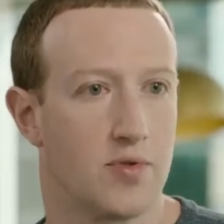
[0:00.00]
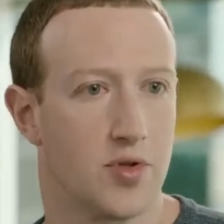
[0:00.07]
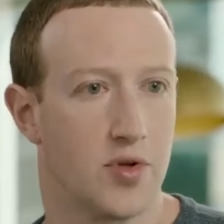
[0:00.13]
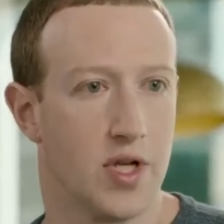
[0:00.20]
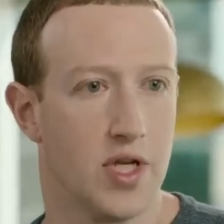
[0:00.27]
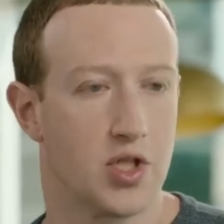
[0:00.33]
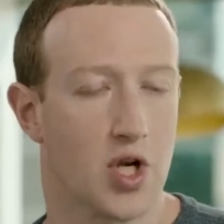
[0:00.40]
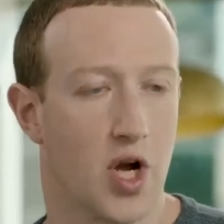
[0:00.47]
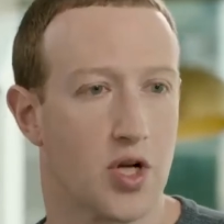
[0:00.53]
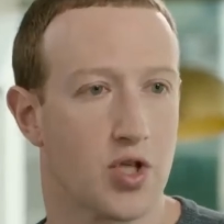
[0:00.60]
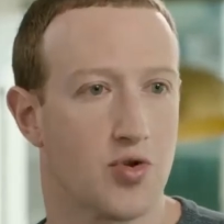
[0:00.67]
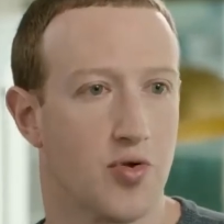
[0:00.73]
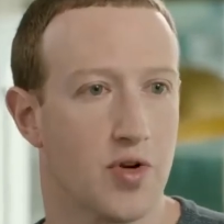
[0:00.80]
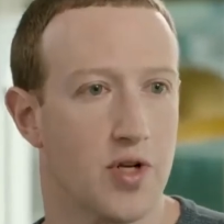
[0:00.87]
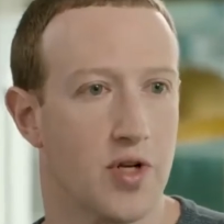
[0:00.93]
each
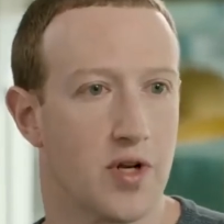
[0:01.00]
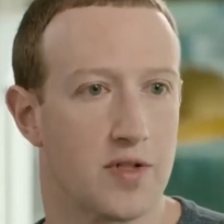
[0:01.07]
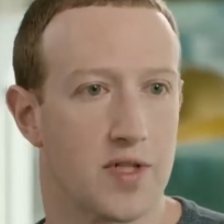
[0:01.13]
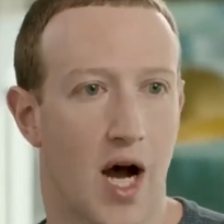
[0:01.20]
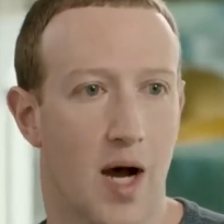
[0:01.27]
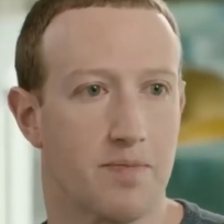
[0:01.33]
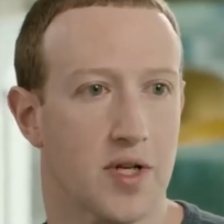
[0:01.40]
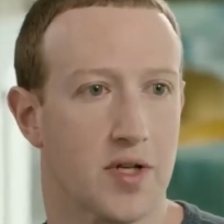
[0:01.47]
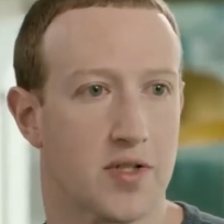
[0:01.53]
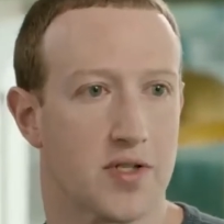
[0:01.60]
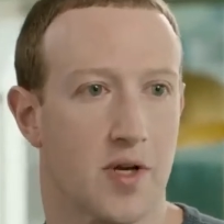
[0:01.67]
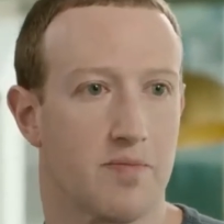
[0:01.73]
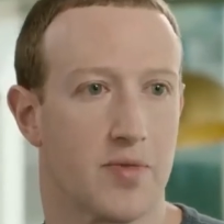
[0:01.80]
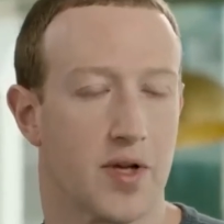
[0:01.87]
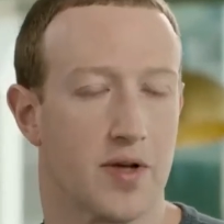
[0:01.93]
country adopting
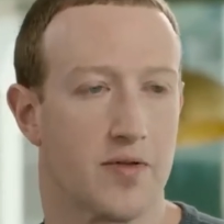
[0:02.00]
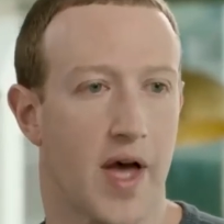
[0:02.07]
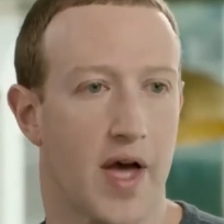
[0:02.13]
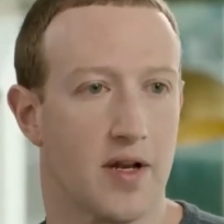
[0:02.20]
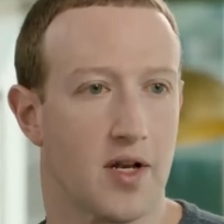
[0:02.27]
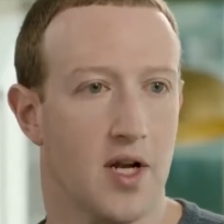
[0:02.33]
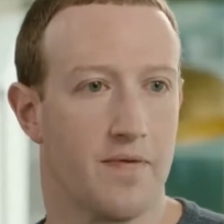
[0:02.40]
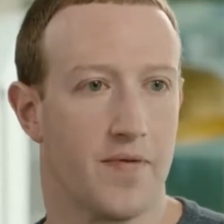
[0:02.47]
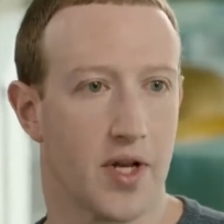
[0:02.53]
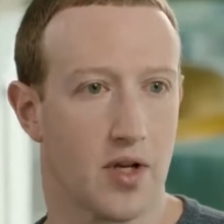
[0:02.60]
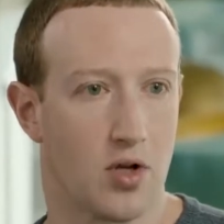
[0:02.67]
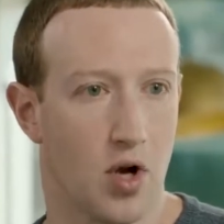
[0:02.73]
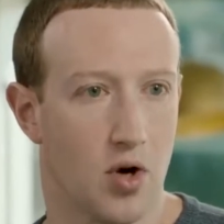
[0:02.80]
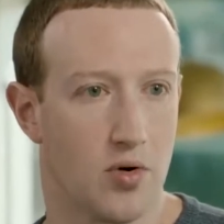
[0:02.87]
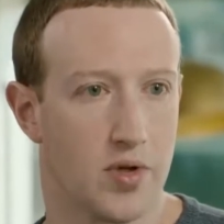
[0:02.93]
something that
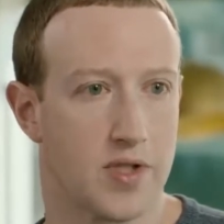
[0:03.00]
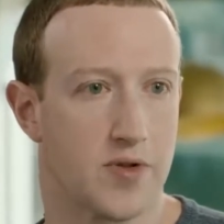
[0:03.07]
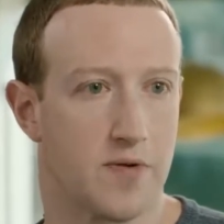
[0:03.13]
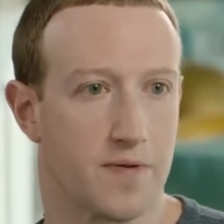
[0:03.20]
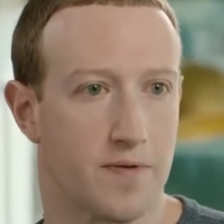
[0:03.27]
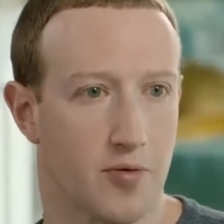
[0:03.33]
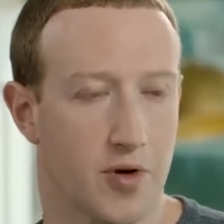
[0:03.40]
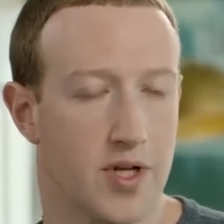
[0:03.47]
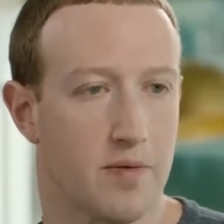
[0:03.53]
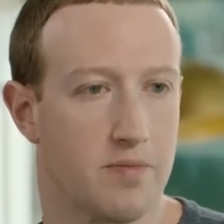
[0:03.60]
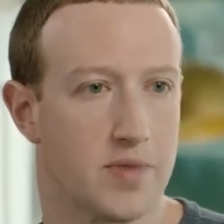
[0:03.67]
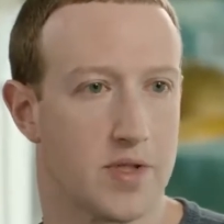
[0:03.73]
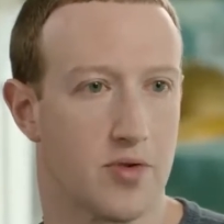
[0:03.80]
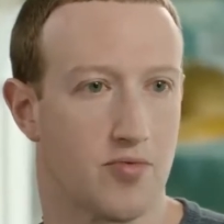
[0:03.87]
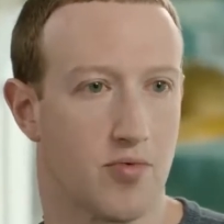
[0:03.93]
encodes the
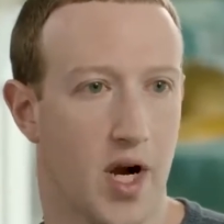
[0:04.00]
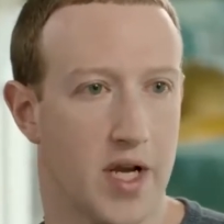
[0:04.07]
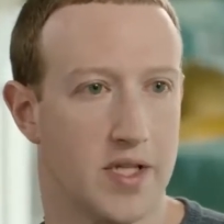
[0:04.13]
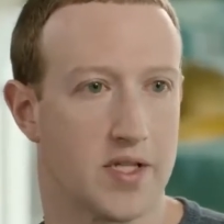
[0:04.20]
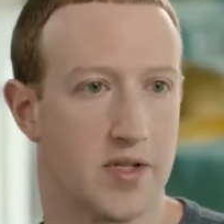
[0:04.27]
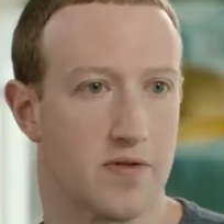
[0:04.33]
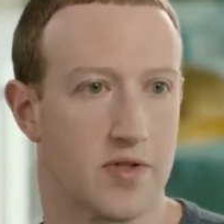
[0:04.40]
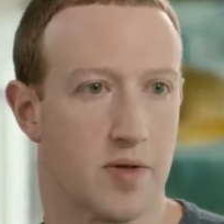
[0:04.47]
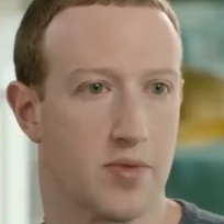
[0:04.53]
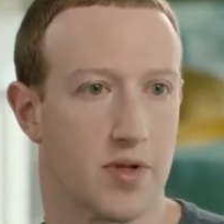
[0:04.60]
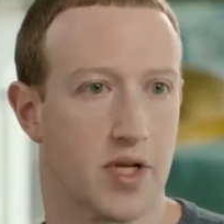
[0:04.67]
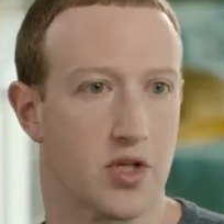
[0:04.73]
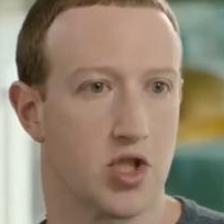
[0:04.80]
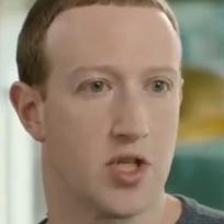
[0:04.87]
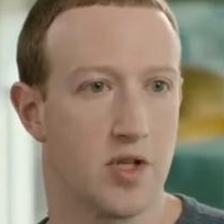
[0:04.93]
freedoms and rights of something
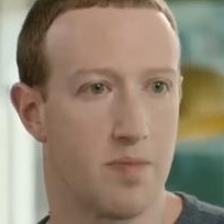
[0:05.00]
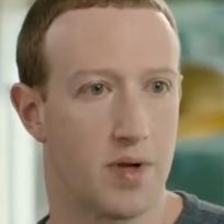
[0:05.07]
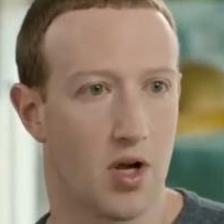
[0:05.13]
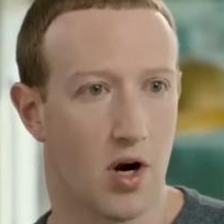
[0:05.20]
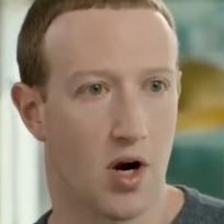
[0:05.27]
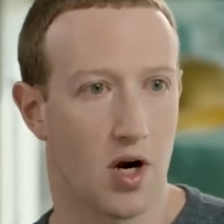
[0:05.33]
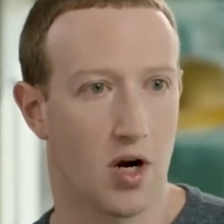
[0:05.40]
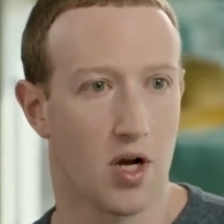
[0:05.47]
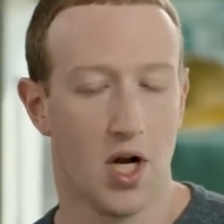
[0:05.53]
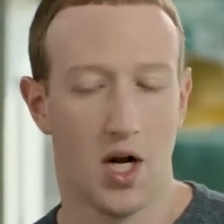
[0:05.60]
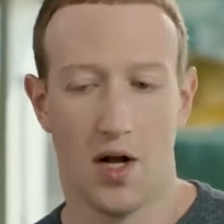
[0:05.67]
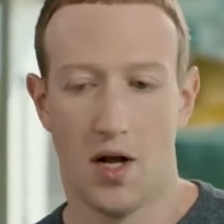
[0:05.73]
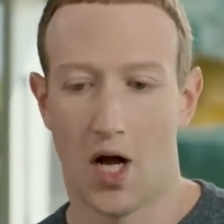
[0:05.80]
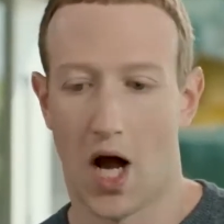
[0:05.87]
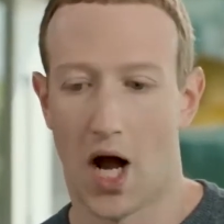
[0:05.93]
like GDPR,
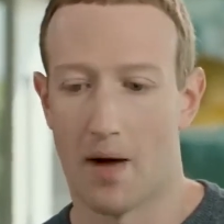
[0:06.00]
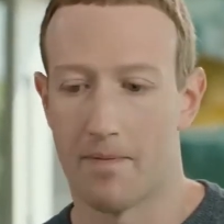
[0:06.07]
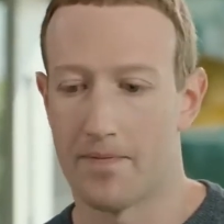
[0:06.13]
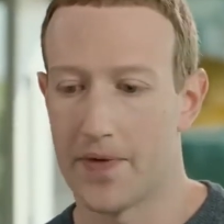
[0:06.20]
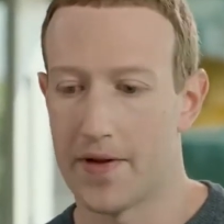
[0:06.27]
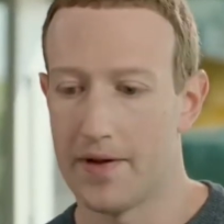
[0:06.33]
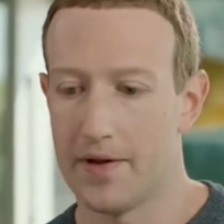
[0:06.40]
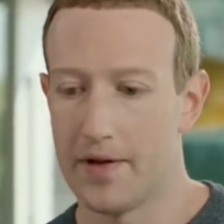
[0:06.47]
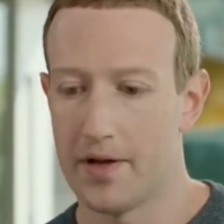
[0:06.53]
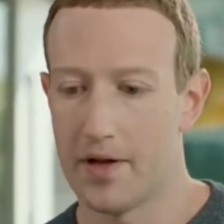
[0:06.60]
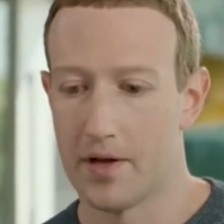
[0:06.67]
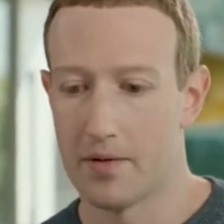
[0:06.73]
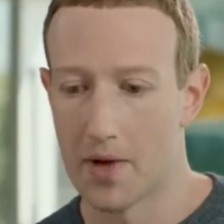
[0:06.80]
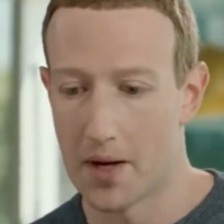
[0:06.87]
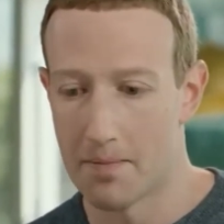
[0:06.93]

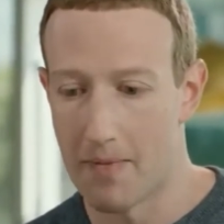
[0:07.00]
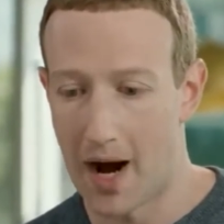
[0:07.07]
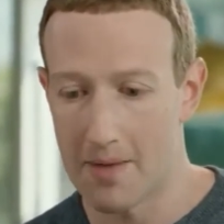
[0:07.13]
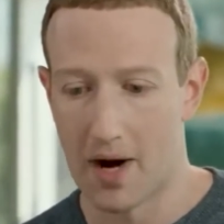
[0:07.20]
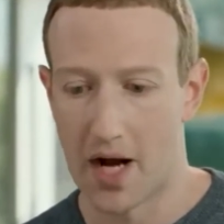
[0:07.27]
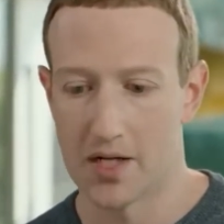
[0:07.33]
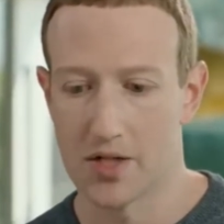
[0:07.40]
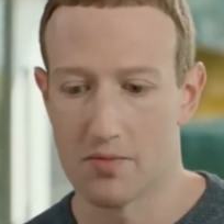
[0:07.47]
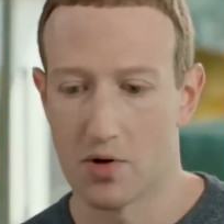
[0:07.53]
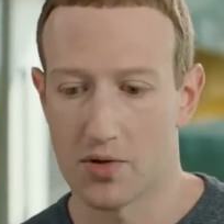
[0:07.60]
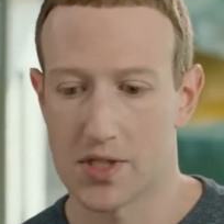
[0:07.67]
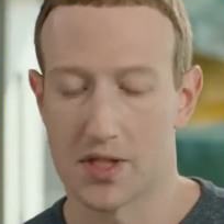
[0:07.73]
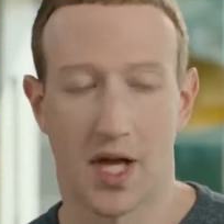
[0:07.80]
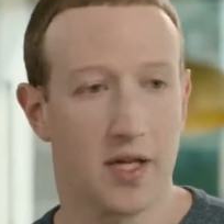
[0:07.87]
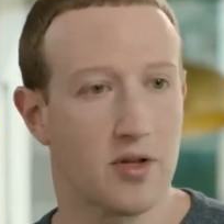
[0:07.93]
in my mind, the
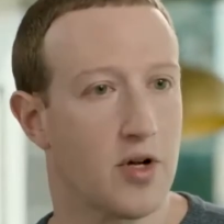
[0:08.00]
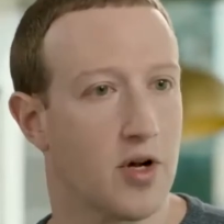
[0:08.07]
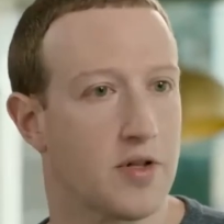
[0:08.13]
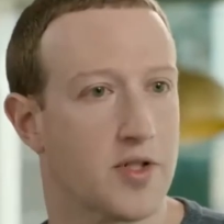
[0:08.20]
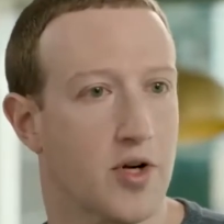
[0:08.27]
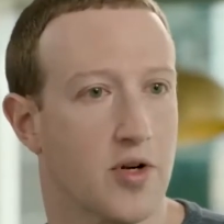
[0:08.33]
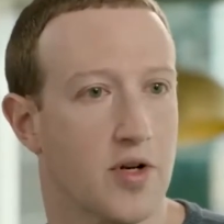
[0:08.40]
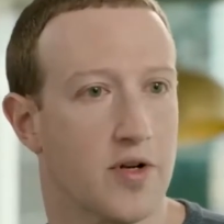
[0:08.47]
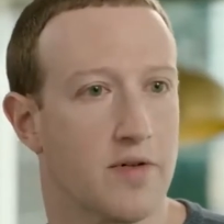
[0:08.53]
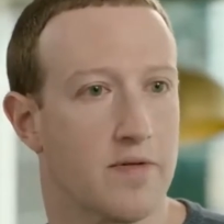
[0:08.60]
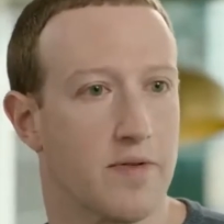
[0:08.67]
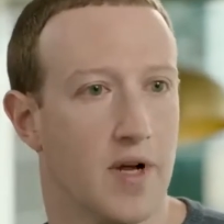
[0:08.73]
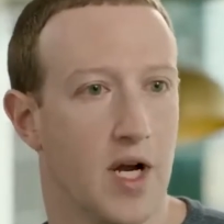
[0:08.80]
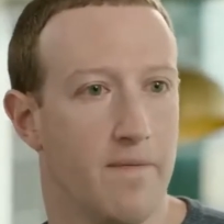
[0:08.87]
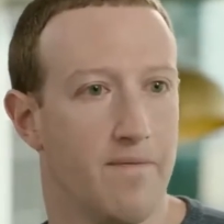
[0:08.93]
most likely
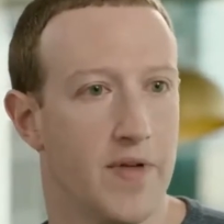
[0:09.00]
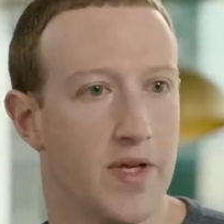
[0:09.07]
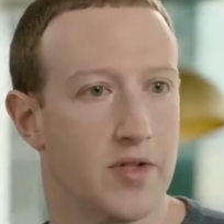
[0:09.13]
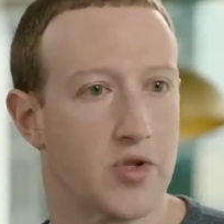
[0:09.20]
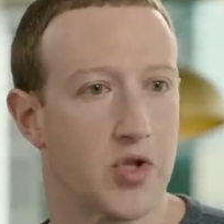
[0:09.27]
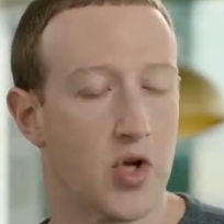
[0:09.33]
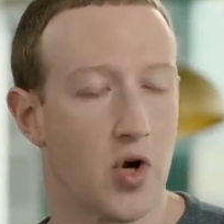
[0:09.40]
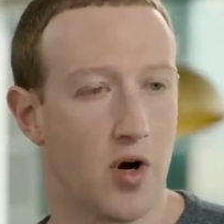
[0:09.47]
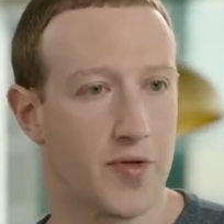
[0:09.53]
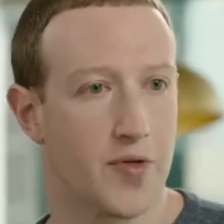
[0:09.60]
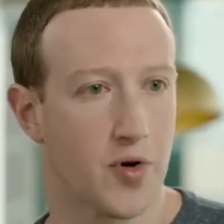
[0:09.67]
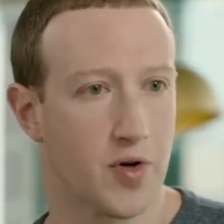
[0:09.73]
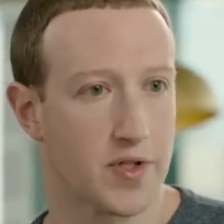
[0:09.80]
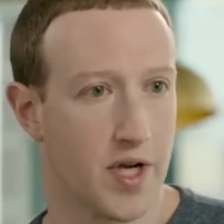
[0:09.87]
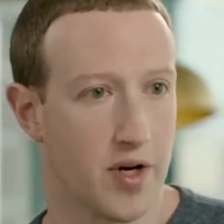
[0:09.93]
alternative is the
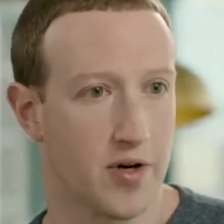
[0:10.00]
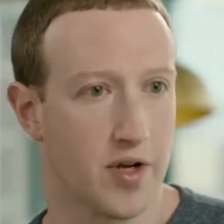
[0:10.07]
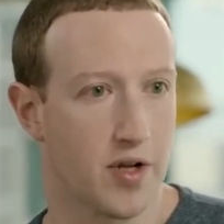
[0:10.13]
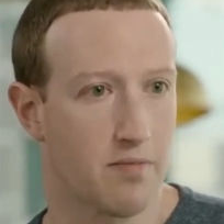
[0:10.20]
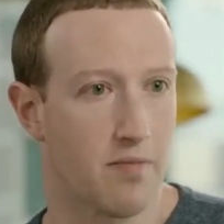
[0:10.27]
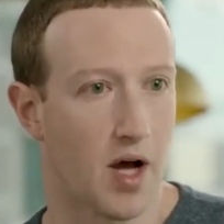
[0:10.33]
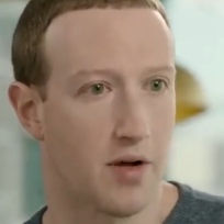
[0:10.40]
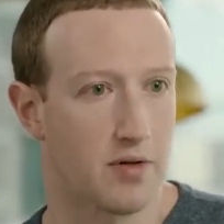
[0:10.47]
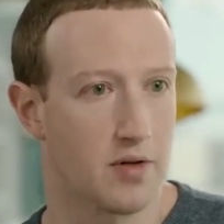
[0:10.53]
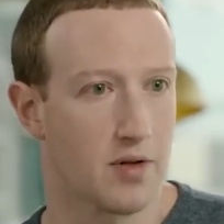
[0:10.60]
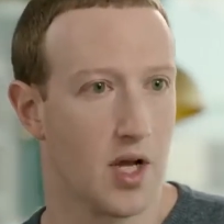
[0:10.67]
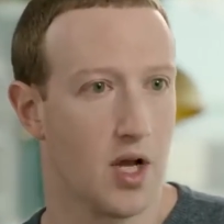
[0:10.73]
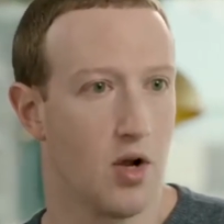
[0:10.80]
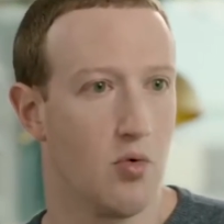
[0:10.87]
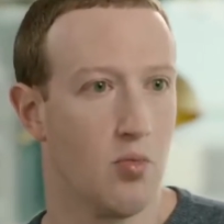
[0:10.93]
authoritarian
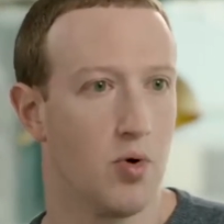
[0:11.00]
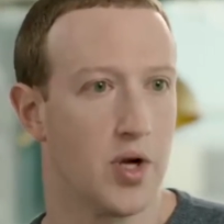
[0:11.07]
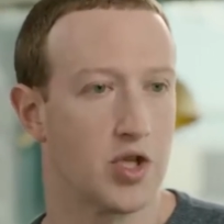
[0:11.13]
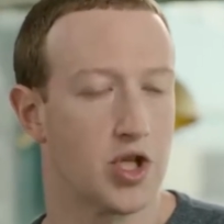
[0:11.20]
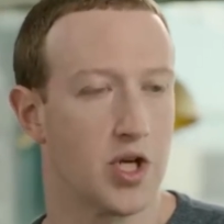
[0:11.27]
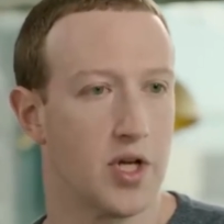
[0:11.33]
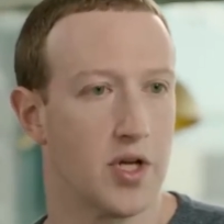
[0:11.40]
model, which